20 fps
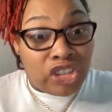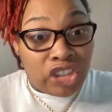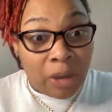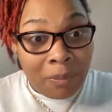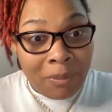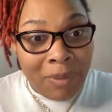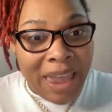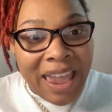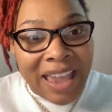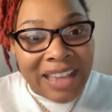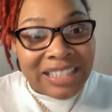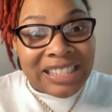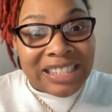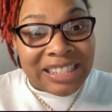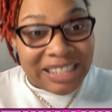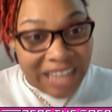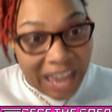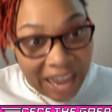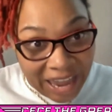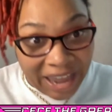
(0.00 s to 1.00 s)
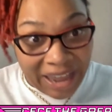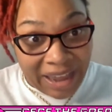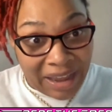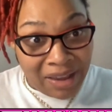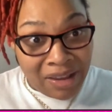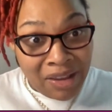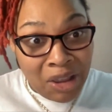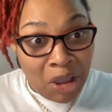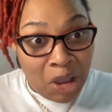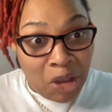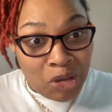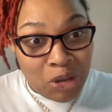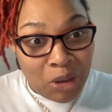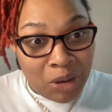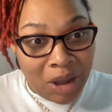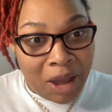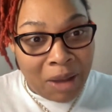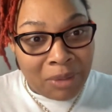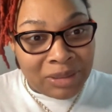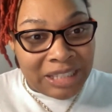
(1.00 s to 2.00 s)
Jamie C, you
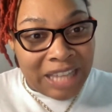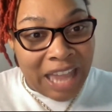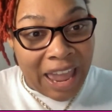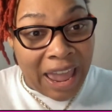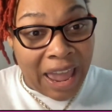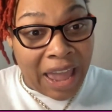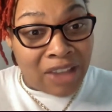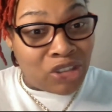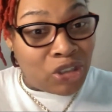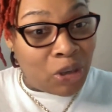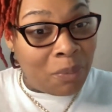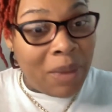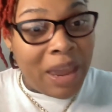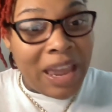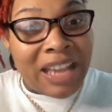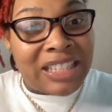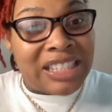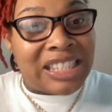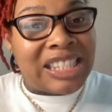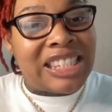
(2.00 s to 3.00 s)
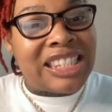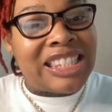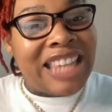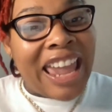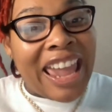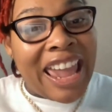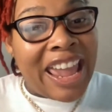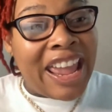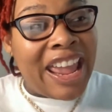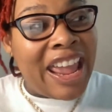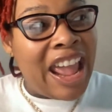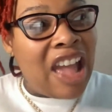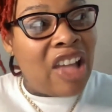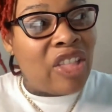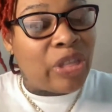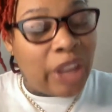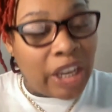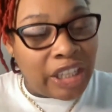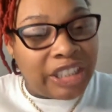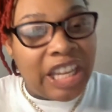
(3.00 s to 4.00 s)
know what I'm saying? Jamie C,
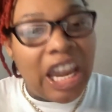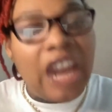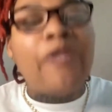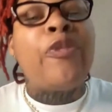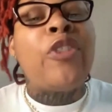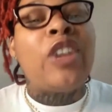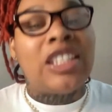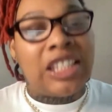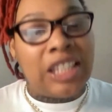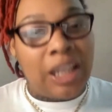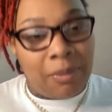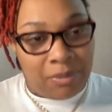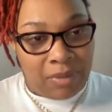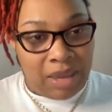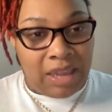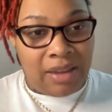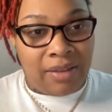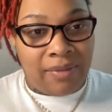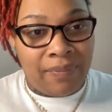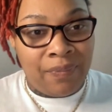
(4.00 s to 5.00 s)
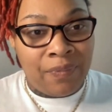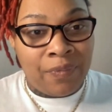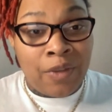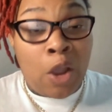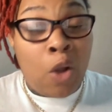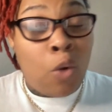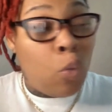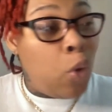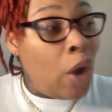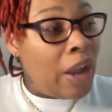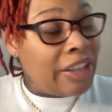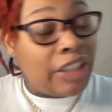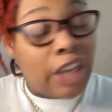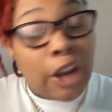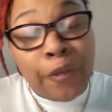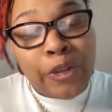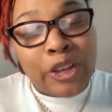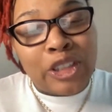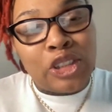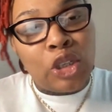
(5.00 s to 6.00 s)
the difference in me. What
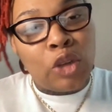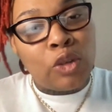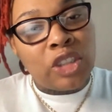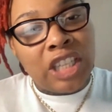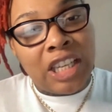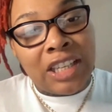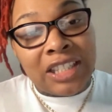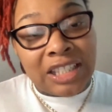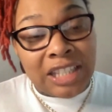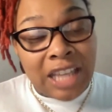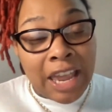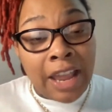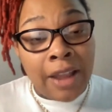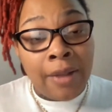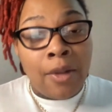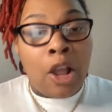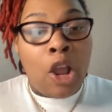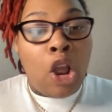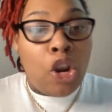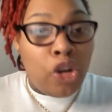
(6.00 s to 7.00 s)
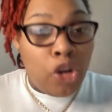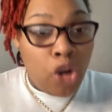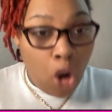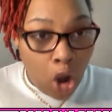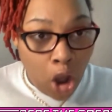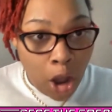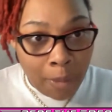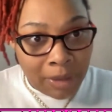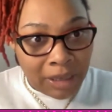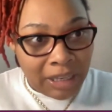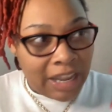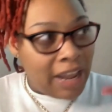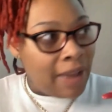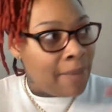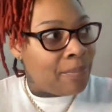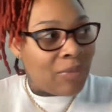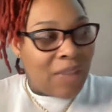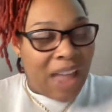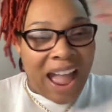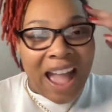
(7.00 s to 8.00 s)
difference do she see?
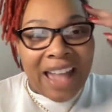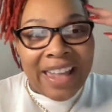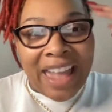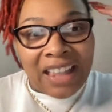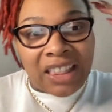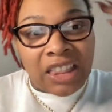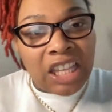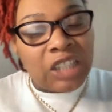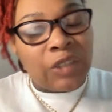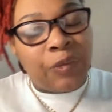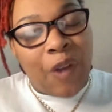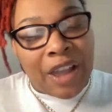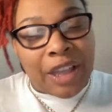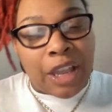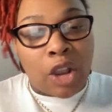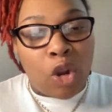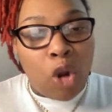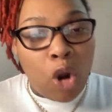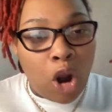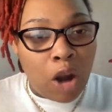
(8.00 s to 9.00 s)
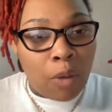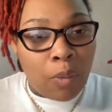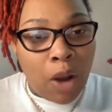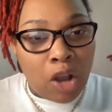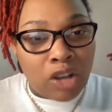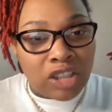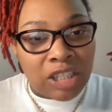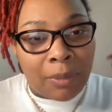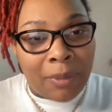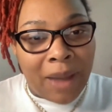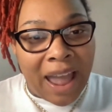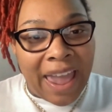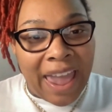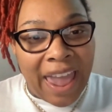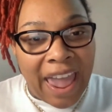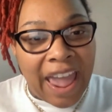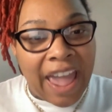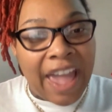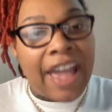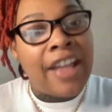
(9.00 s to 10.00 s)
Normally, I got these fucking cornrows in my
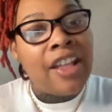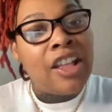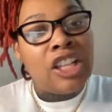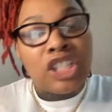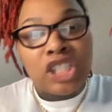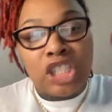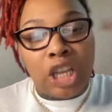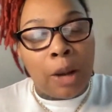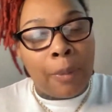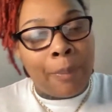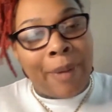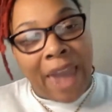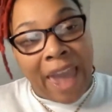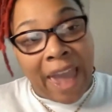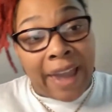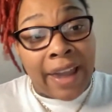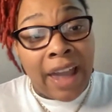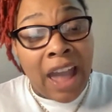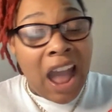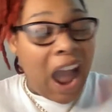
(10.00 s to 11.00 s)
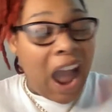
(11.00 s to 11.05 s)
head to the back.